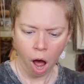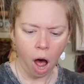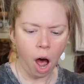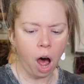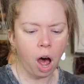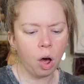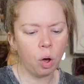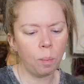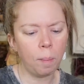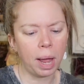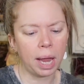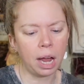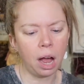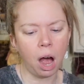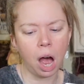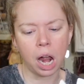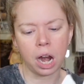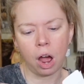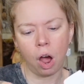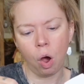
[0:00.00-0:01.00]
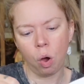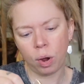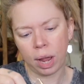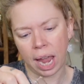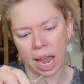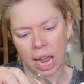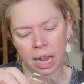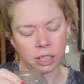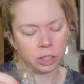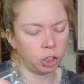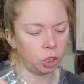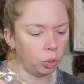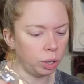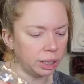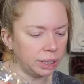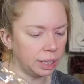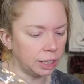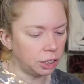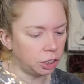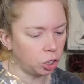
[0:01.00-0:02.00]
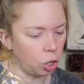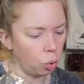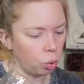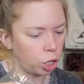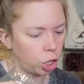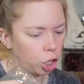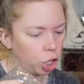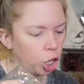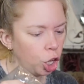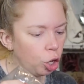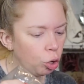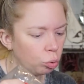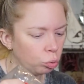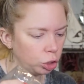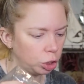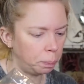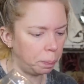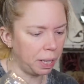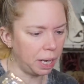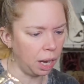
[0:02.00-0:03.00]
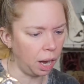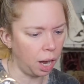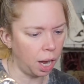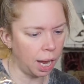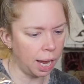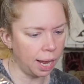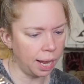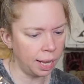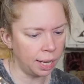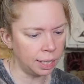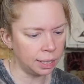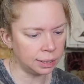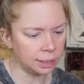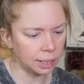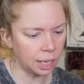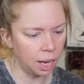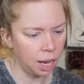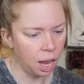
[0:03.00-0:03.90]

Oh my God. Okay, so this is so cute because